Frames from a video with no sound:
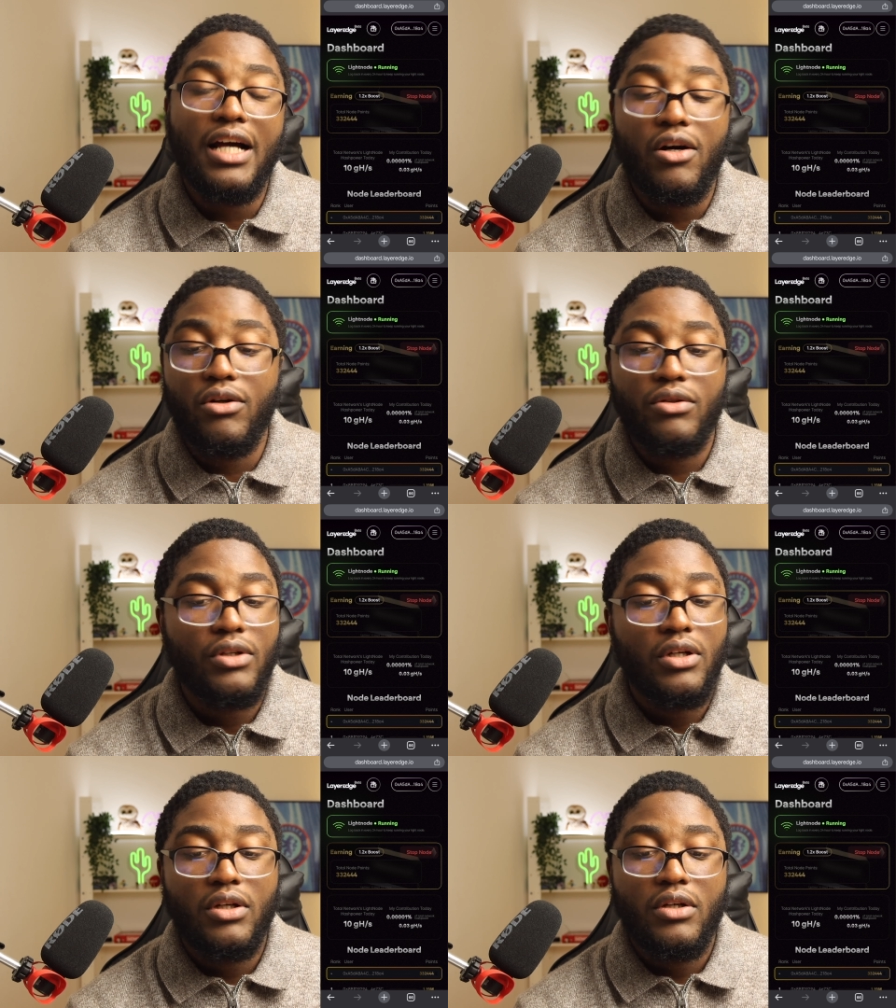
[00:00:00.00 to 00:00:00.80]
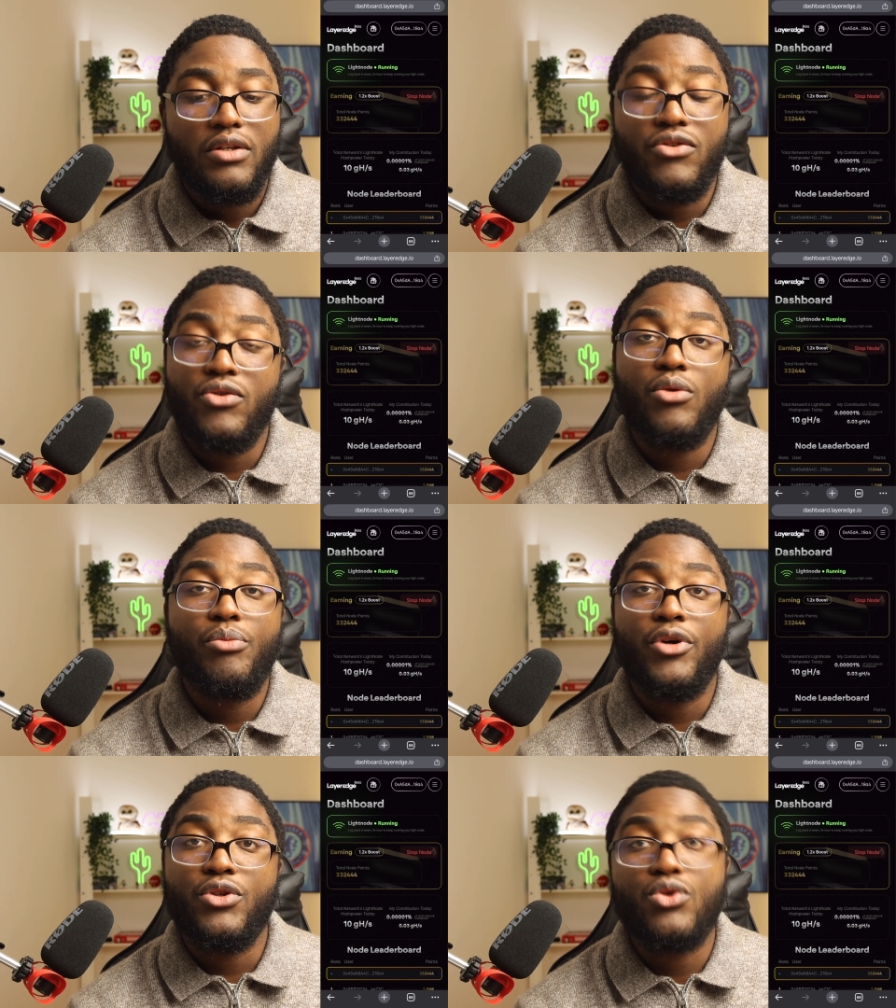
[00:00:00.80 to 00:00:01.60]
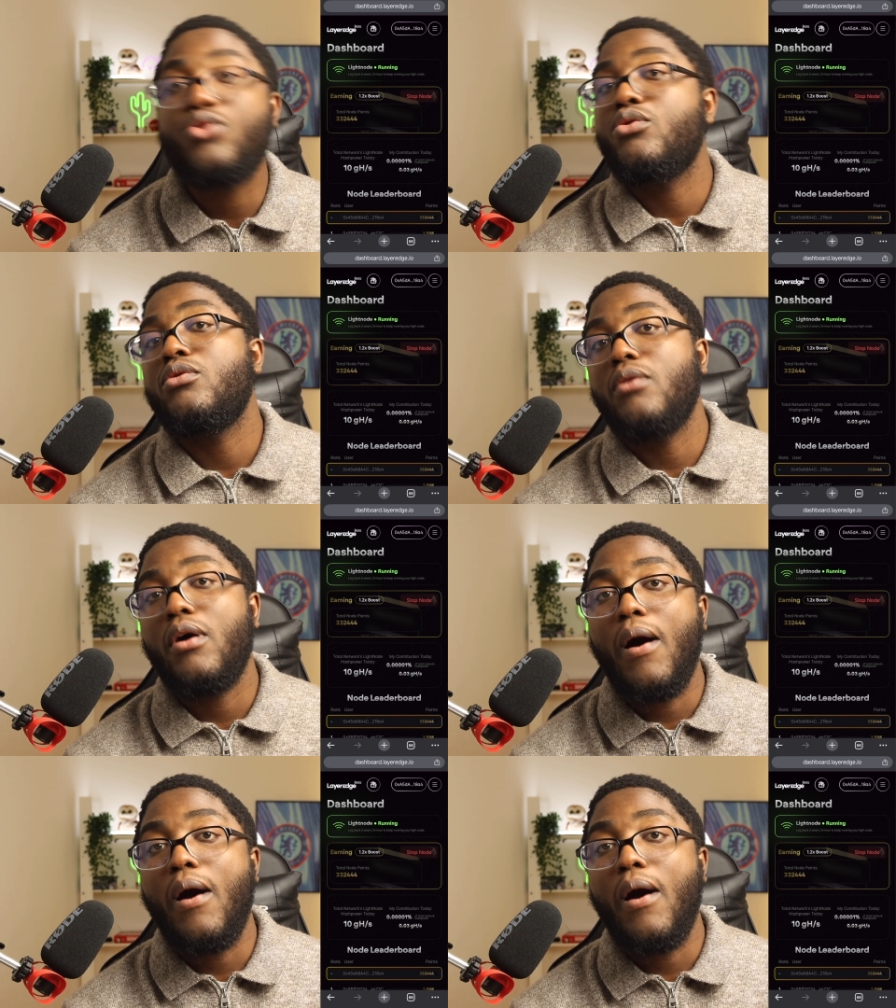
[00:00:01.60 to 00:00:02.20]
now 0.2